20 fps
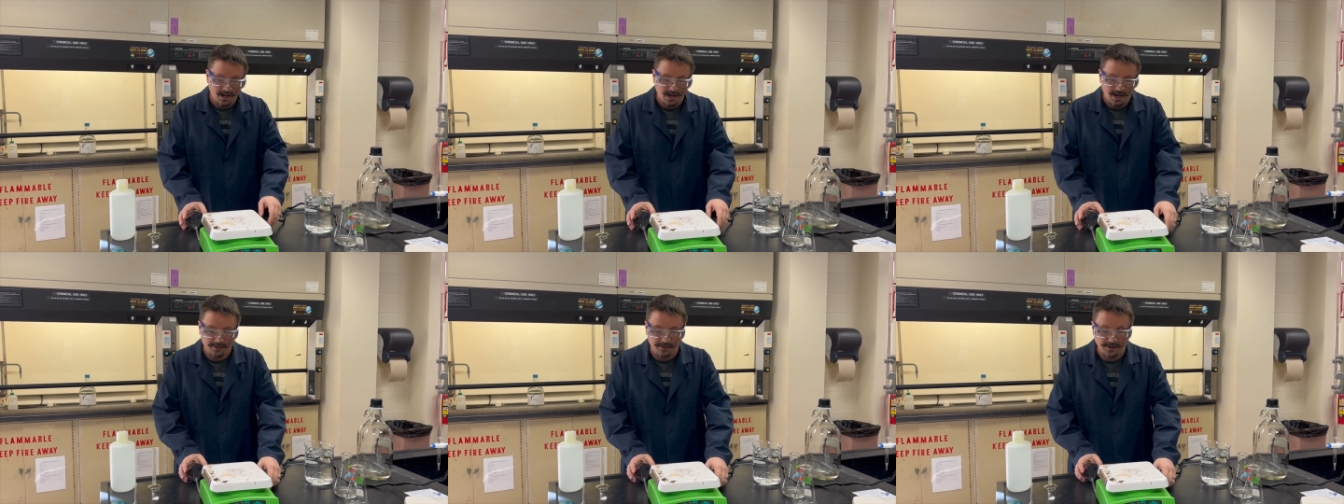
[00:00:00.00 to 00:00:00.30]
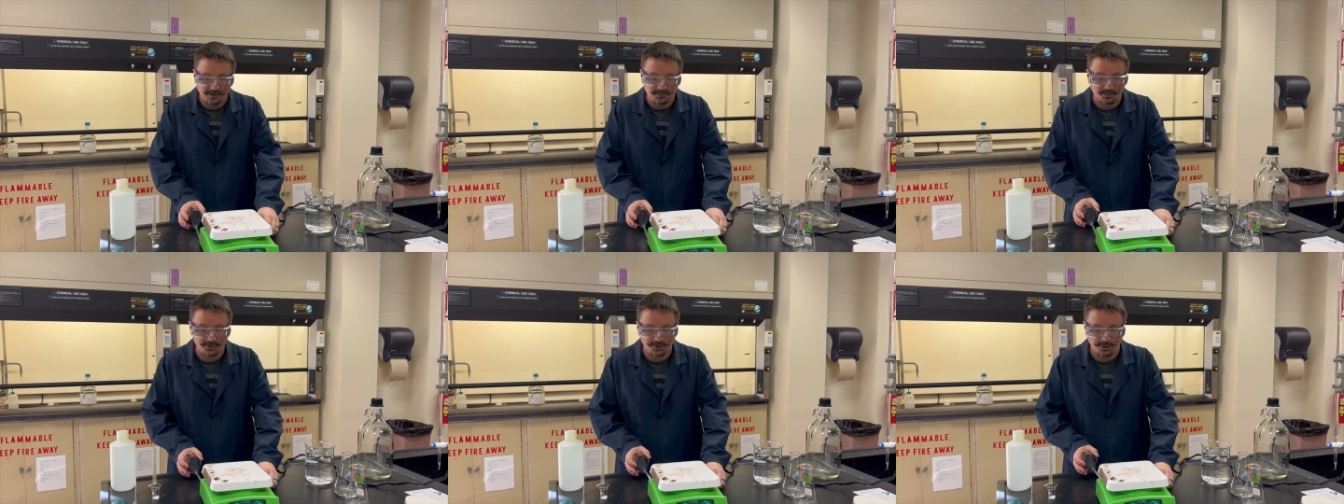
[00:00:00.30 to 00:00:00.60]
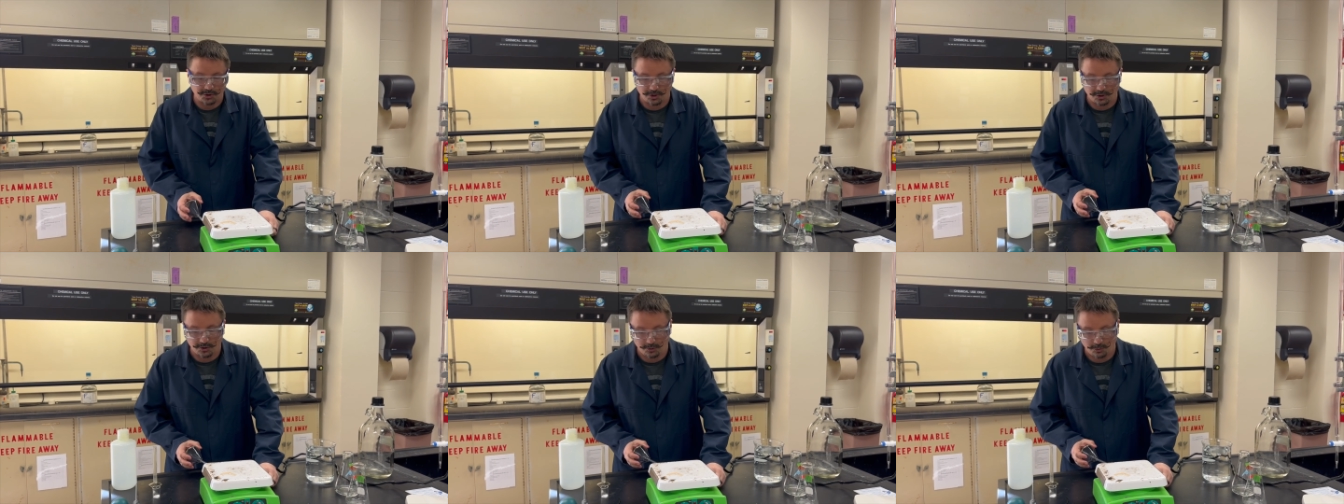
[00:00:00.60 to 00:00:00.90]
And that's what you're
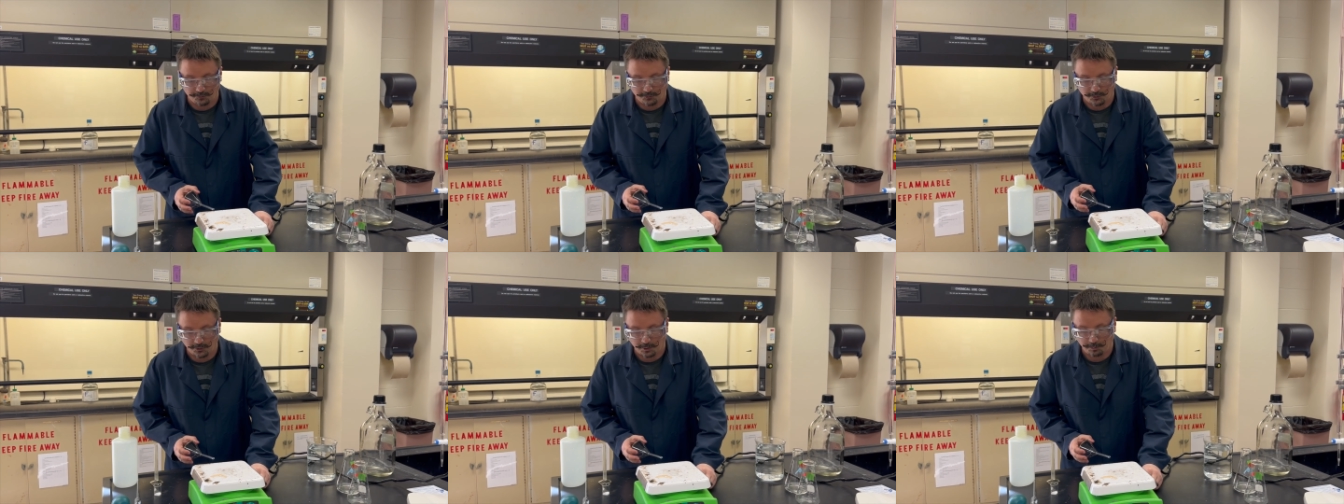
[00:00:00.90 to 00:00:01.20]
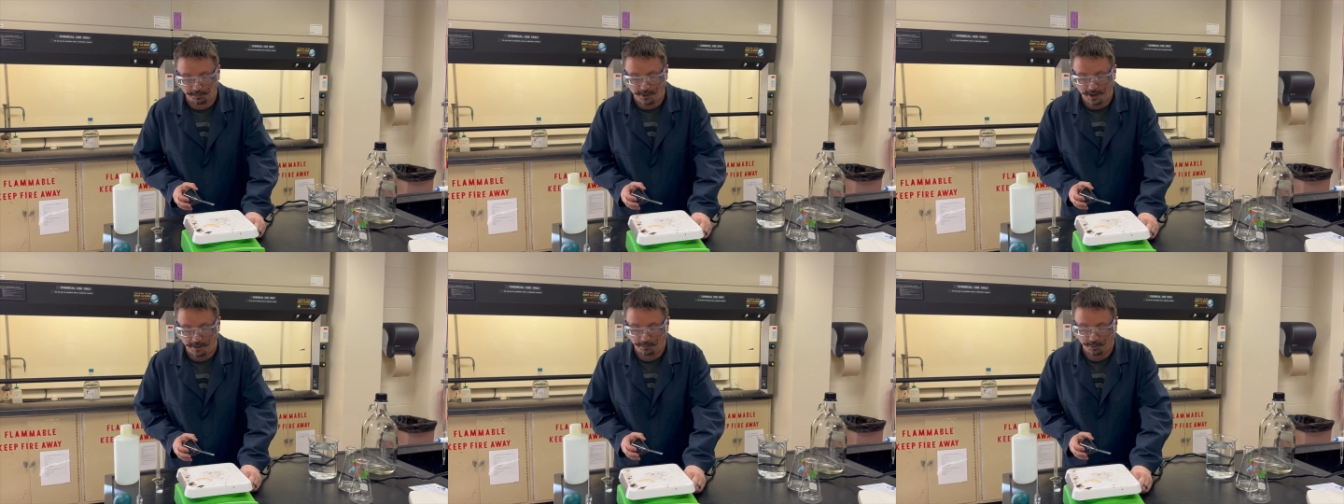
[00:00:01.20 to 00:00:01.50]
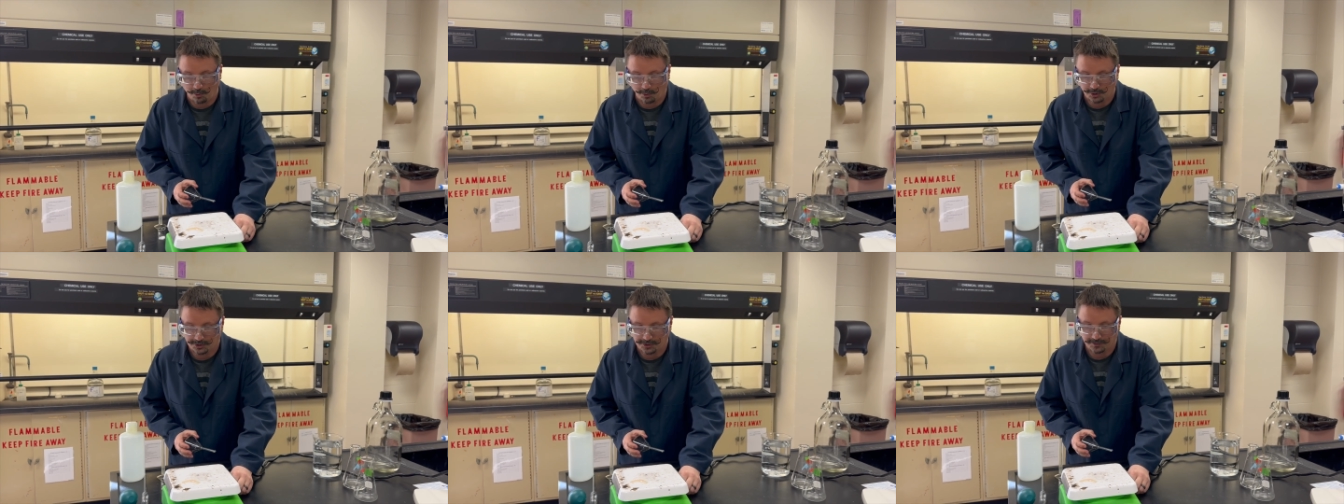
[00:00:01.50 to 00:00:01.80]
gonna do for the prep
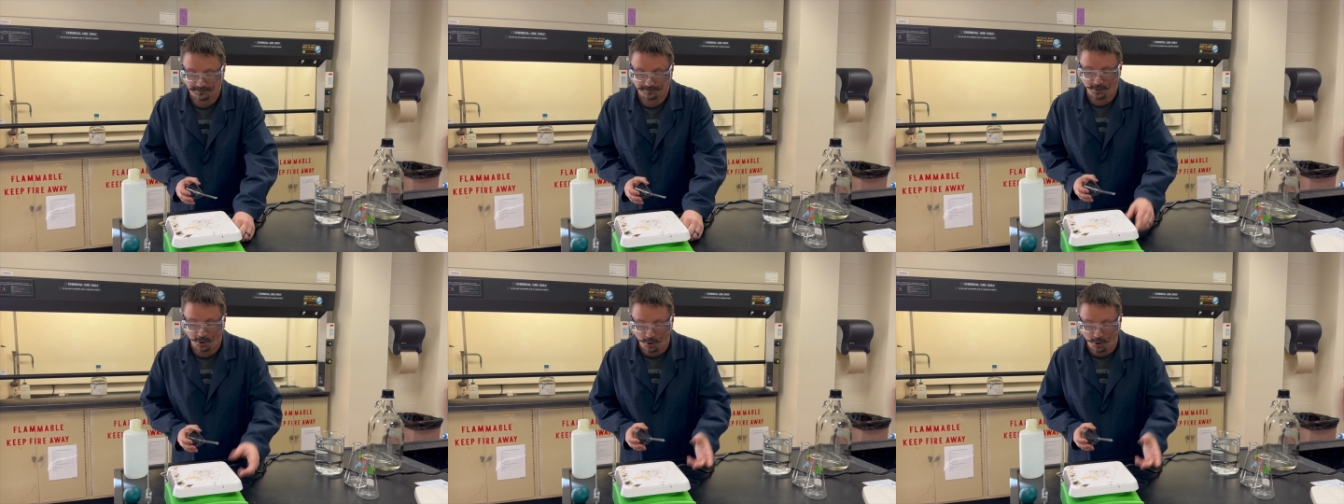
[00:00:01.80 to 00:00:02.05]
portion.